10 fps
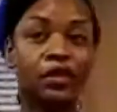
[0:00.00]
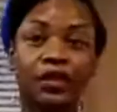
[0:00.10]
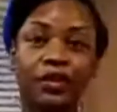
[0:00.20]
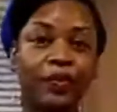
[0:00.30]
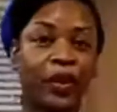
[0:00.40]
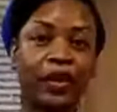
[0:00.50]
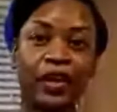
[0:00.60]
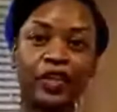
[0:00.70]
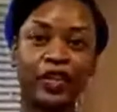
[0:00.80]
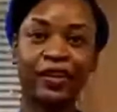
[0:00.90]
this is the
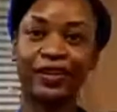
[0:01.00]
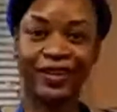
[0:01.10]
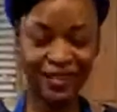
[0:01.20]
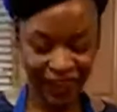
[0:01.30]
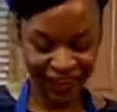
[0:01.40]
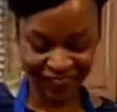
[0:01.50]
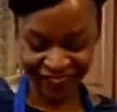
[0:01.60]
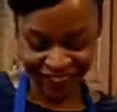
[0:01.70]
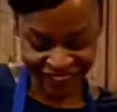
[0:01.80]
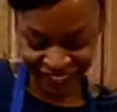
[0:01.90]
way nature
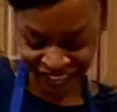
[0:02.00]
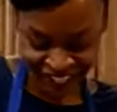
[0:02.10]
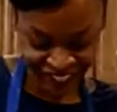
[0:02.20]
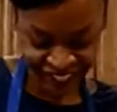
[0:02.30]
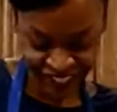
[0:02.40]
designed